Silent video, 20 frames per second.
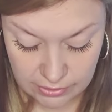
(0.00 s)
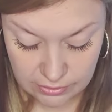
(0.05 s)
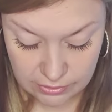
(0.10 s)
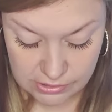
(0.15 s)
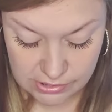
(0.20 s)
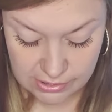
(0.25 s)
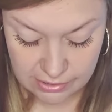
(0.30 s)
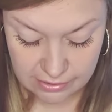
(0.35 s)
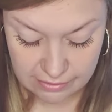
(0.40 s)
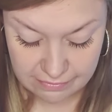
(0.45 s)
that you
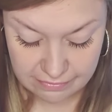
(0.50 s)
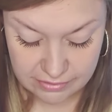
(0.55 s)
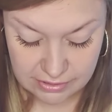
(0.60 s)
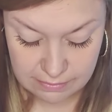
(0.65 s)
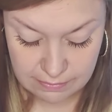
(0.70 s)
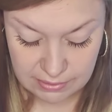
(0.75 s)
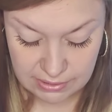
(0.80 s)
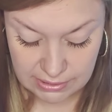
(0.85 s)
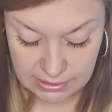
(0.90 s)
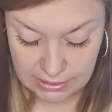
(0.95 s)
deserve
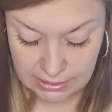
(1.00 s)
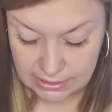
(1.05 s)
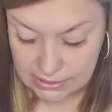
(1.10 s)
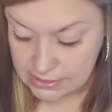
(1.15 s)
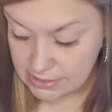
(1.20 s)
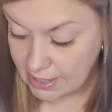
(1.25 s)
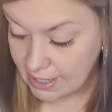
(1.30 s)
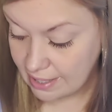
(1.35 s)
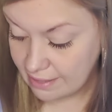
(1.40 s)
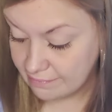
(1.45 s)
to be and
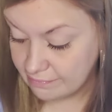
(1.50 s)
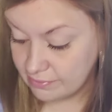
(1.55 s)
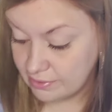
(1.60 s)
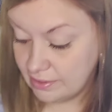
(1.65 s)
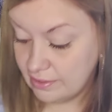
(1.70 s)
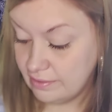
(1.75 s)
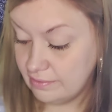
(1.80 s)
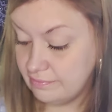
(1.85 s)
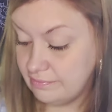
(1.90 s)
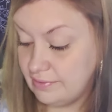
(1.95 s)
to have
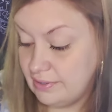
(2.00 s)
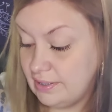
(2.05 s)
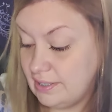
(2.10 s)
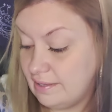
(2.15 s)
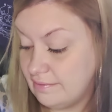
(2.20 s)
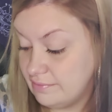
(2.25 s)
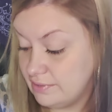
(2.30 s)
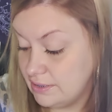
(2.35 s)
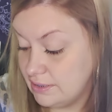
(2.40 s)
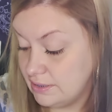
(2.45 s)
love and
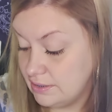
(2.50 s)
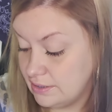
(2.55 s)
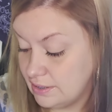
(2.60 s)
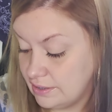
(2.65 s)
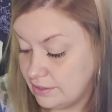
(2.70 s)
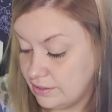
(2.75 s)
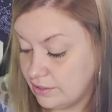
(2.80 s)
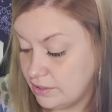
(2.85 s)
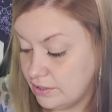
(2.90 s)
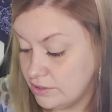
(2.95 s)
everything
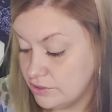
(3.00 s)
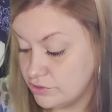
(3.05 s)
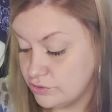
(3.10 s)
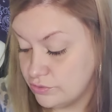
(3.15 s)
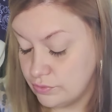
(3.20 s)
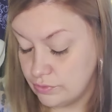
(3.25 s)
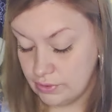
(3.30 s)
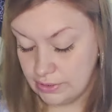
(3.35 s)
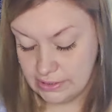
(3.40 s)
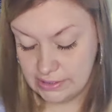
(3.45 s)
that your heart
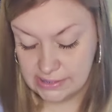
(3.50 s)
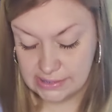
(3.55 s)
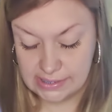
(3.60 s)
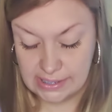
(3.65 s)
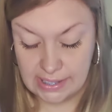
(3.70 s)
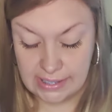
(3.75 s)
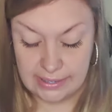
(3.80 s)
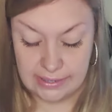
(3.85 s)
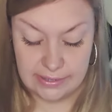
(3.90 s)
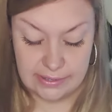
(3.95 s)
truly
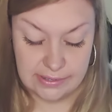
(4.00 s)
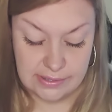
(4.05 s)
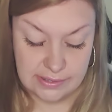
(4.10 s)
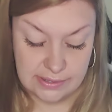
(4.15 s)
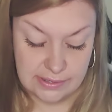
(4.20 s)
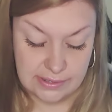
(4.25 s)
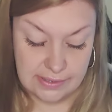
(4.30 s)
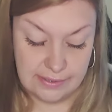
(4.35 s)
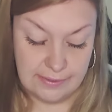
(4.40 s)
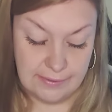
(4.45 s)

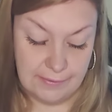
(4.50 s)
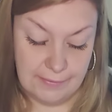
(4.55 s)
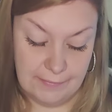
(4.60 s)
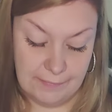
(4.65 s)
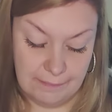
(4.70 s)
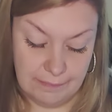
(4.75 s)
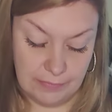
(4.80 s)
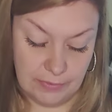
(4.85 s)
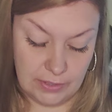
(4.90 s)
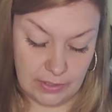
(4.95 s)
desires.
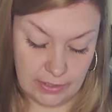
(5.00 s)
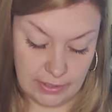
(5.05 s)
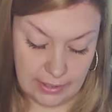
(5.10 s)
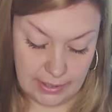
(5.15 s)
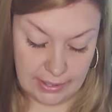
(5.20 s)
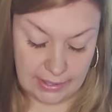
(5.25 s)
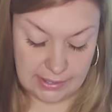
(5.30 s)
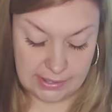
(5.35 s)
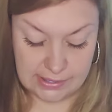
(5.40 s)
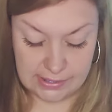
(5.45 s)
All
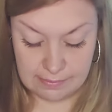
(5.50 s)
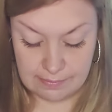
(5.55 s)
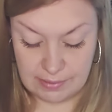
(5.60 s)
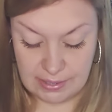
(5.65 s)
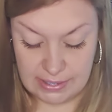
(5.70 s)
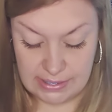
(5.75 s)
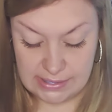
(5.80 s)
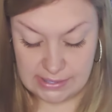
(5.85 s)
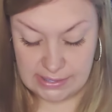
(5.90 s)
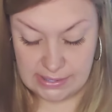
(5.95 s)
right, so
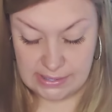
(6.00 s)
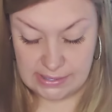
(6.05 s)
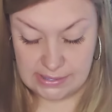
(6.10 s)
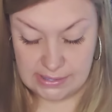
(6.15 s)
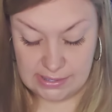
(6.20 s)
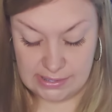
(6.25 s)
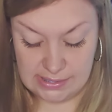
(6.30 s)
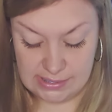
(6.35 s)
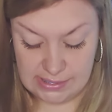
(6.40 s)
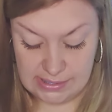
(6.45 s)
Pisces,
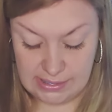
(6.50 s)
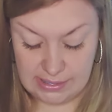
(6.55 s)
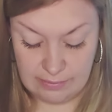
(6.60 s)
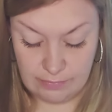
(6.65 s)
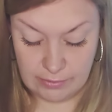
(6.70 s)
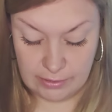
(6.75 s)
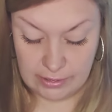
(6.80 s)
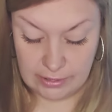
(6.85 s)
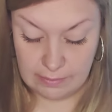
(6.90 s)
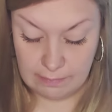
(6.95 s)
let's see.
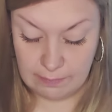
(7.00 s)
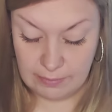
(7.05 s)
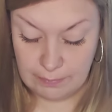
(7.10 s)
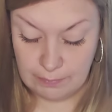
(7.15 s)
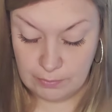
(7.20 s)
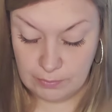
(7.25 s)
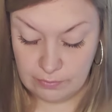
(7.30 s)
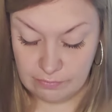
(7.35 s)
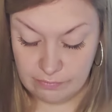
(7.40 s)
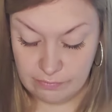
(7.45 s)
We're going to be
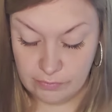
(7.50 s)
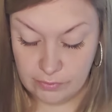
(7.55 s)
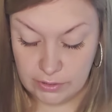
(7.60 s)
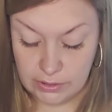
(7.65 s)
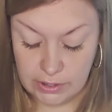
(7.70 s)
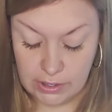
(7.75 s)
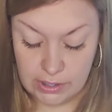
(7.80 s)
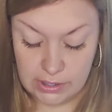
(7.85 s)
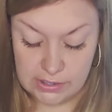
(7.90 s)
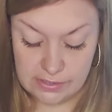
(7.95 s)
pulling four
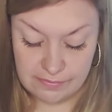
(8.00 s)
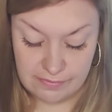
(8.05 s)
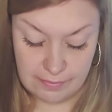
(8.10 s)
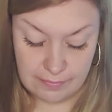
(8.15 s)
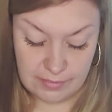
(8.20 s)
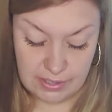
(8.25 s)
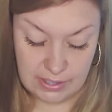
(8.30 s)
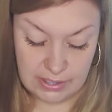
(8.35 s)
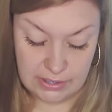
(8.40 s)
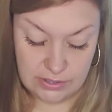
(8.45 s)
cards
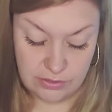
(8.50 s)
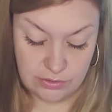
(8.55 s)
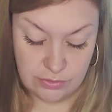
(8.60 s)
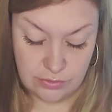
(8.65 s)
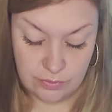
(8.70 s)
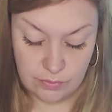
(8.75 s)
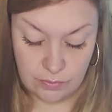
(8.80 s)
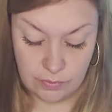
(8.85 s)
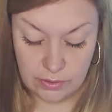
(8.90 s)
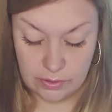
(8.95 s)
from the Hidden
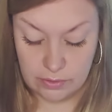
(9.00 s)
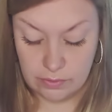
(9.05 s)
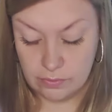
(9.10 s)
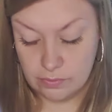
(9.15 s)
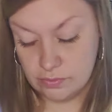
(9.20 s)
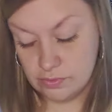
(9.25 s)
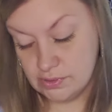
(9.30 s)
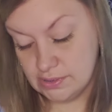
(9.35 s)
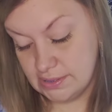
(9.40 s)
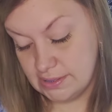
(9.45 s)
Truth
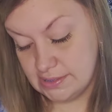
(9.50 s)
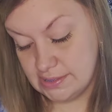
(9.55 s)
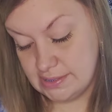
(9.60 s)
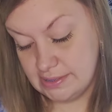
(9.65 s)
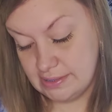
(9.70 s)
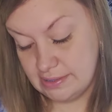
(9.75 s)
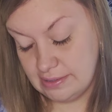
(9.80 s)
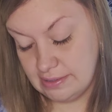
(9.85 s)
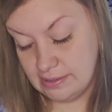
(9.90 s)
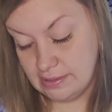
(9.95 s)
Oracles. Let's
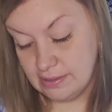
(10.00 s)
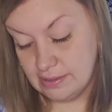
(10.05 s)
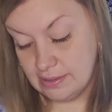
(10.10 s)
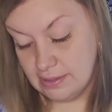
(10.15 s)
see.